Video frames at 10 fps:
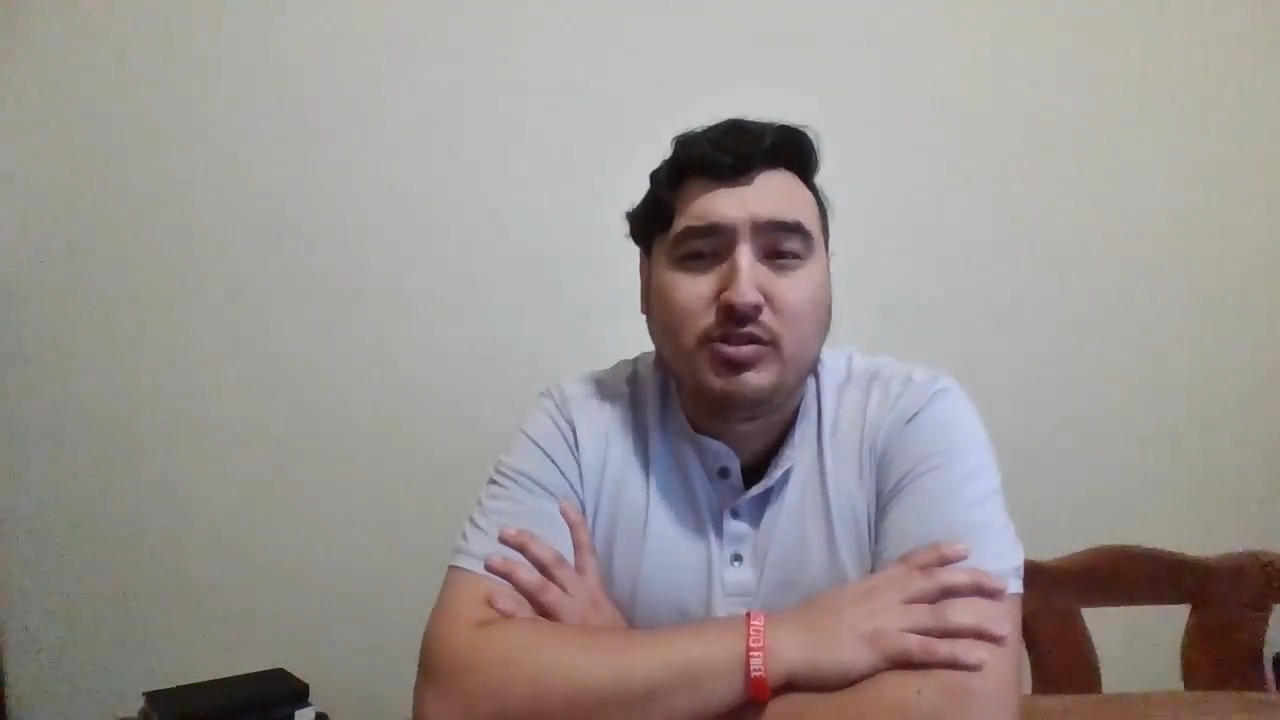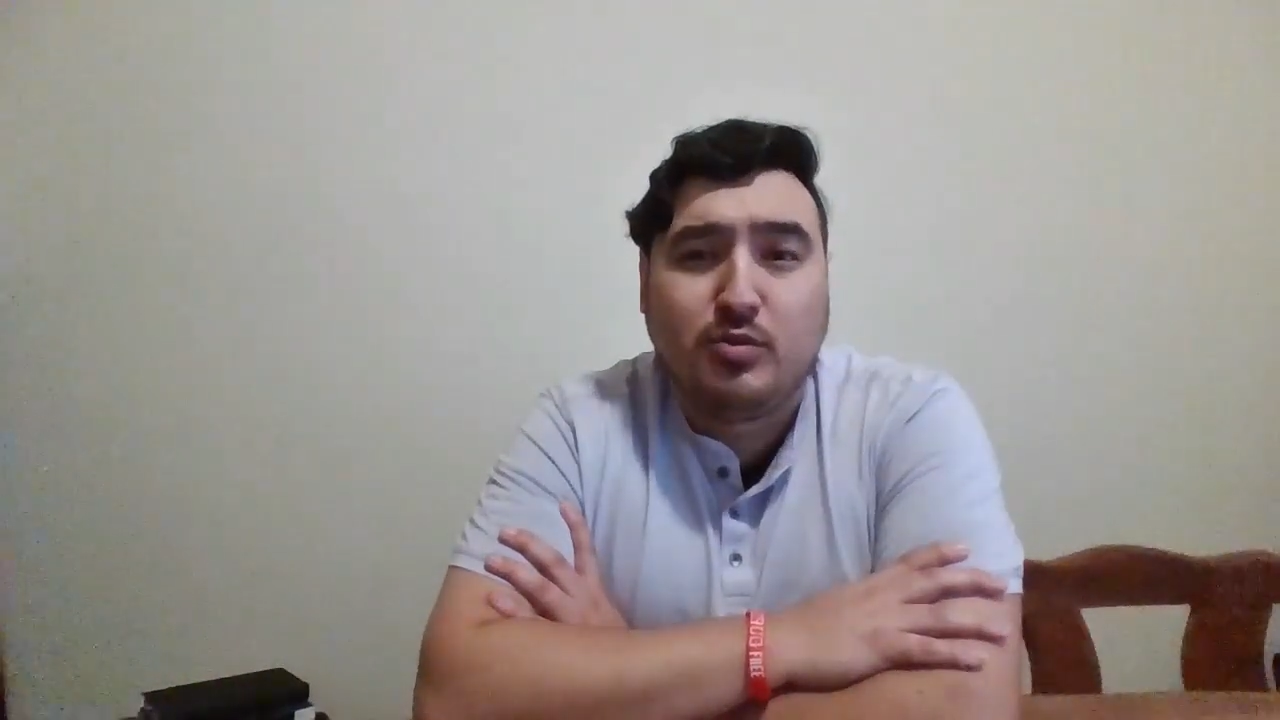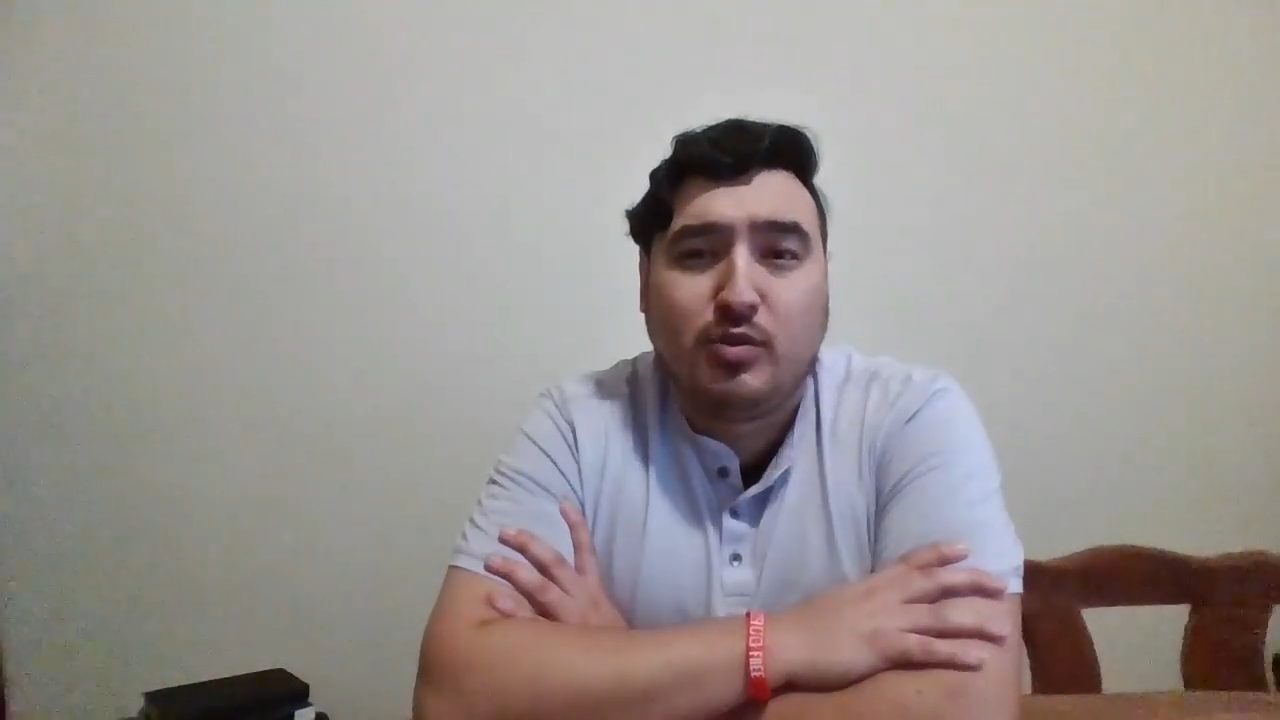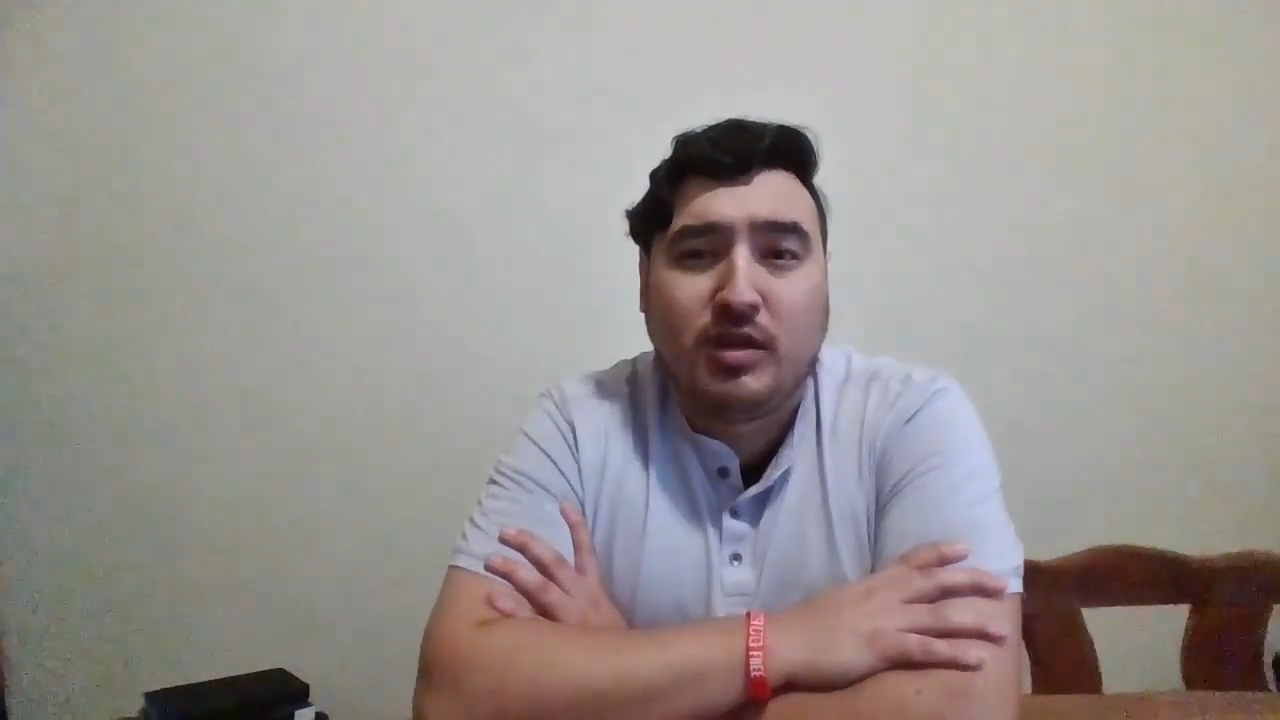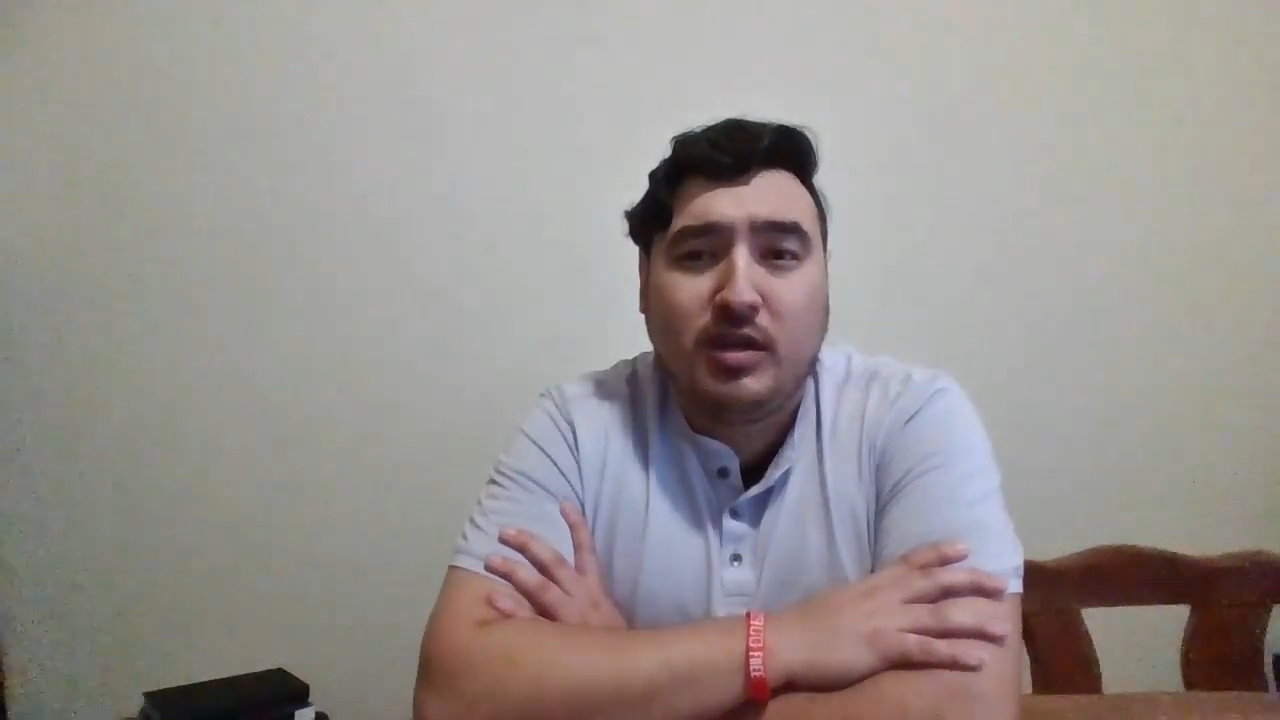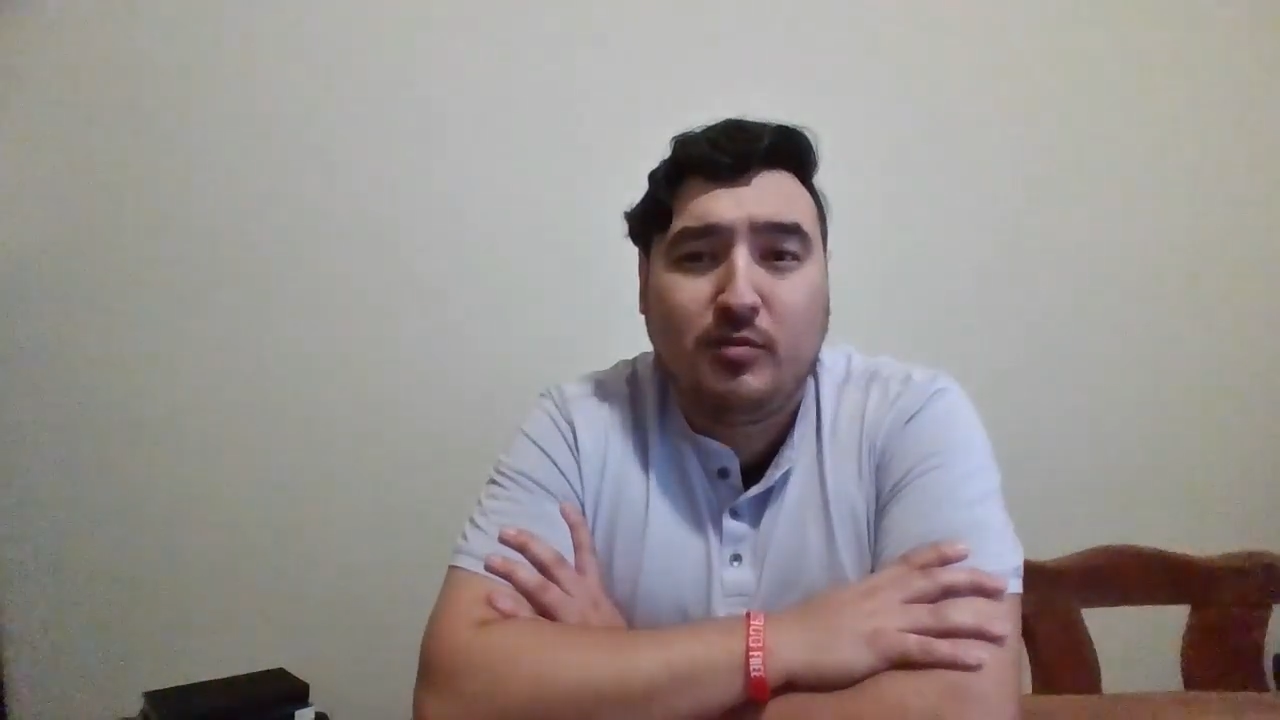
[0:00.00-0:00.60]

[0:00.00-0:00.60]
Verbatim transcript: to working